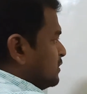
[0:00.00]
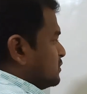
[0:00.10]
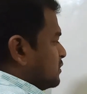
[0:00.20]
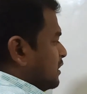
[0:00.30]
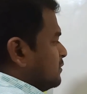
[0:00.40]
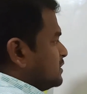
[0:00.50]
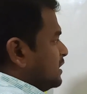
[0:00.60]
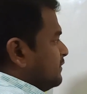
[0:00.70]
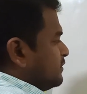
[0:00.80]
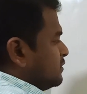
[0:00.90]
So how much
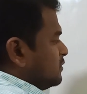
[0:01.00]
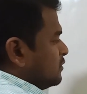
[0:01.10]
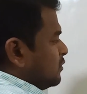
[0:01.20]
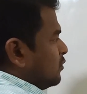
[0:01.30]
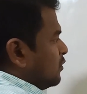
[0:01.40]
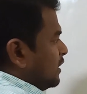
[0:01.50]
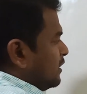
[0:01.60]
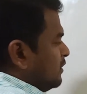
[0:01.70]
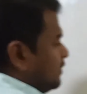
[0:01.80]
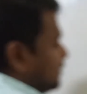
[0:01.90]
left?
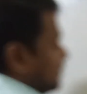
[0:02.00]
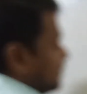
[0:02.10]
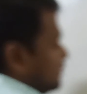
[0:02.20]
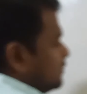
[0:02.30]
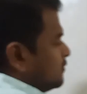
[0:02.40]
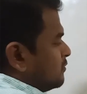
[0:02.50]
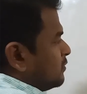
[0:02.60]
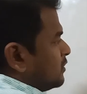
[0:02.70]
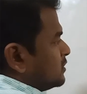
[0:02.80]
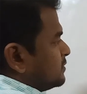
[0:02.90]
1
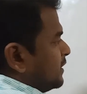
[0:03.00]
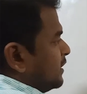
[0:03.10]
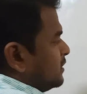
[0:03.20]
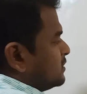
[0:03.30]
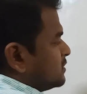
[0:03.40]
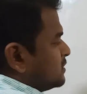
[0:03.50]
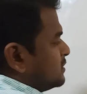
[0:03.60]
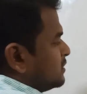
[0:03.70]
plus minus